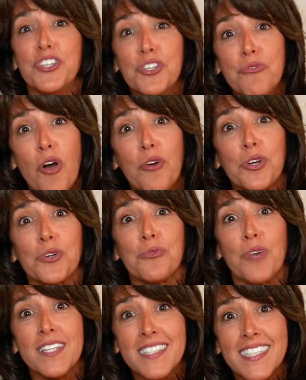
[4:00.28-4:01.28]
new owner
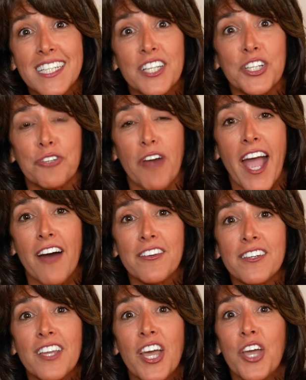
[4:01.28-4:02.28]
runs it into the
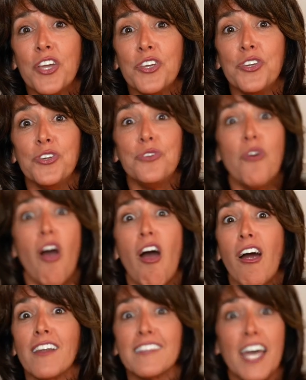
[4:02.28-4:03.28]
ground, you
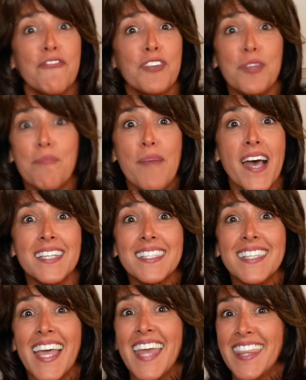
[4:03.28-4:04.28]
are left with a
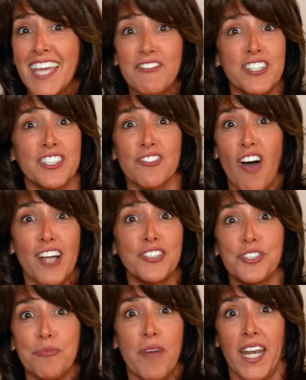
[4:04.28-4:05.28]
mess and they've just
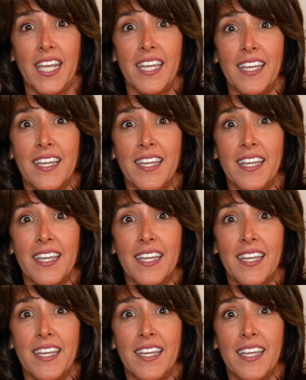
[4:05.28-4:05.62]
lost your money.